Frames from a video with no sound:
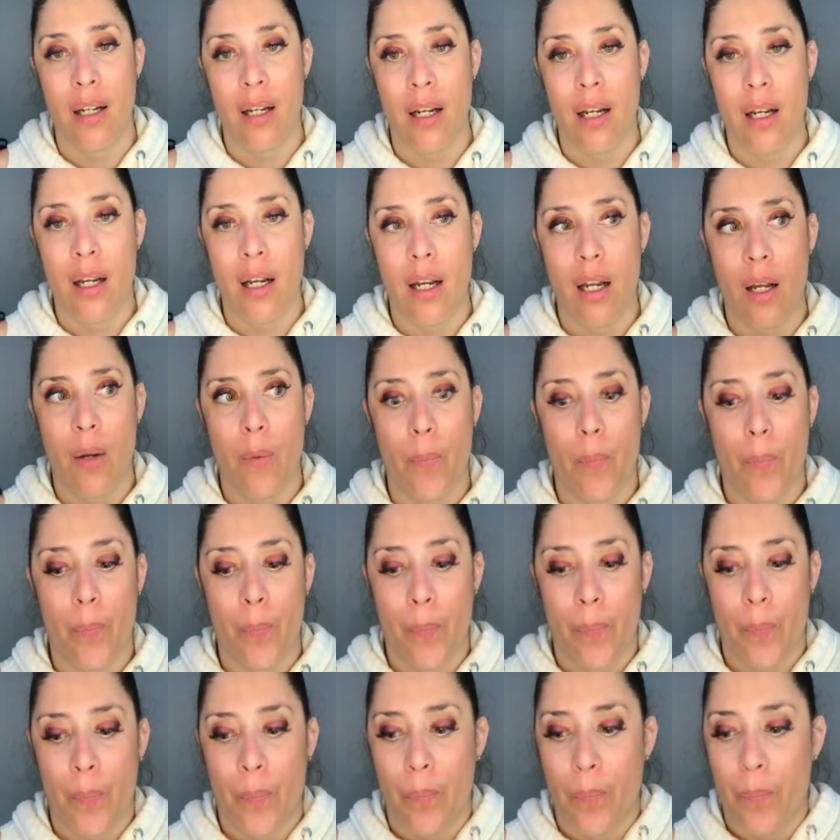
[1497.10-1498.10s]

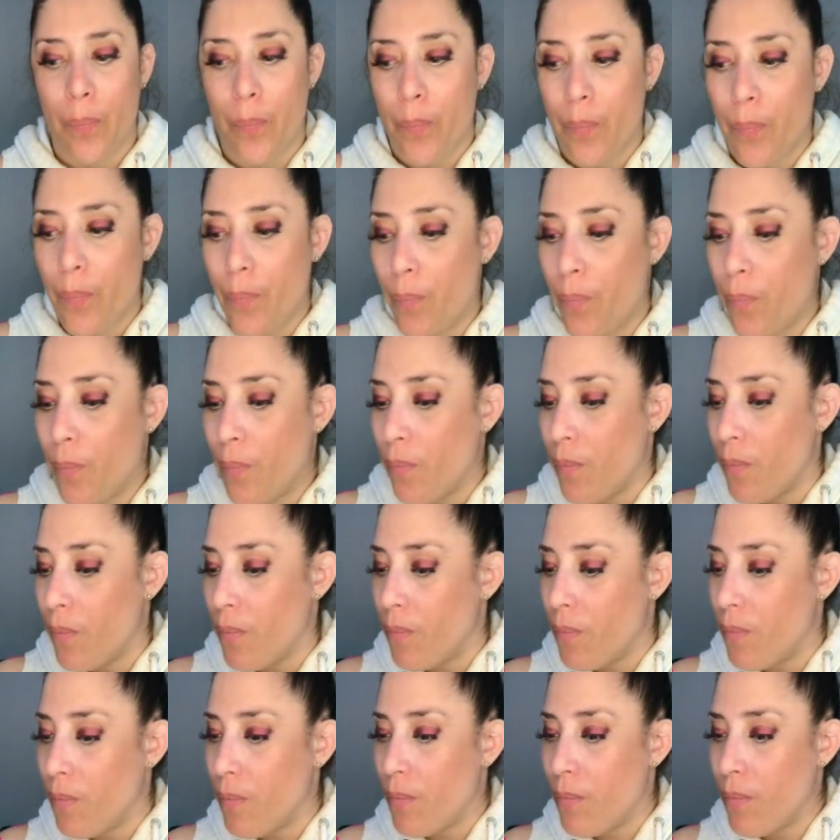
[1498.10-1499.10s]

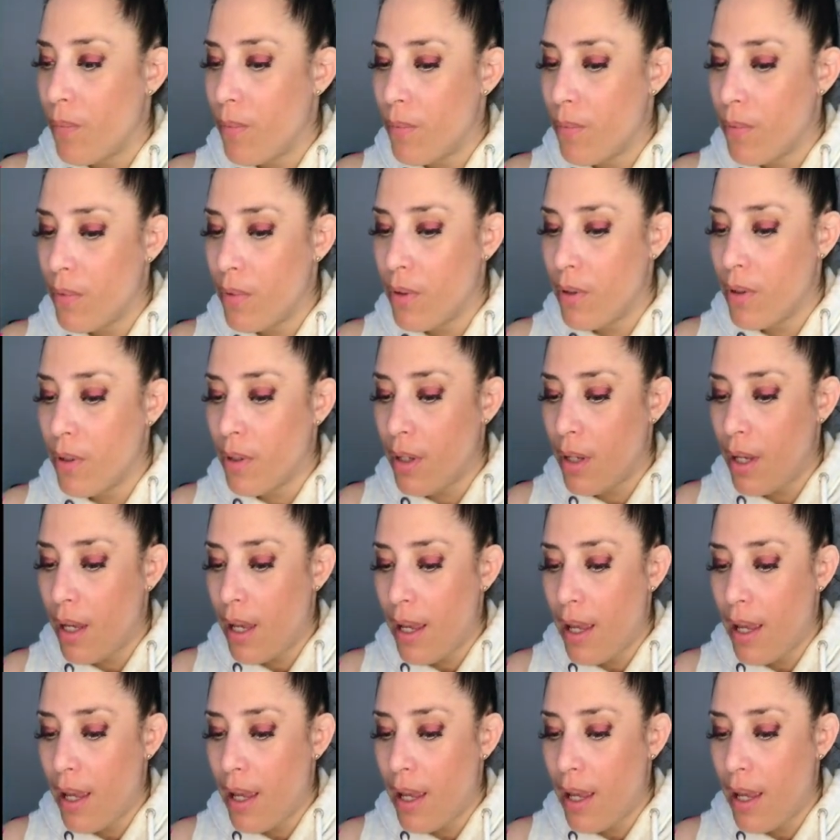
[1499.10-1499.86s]
Nobody speaks.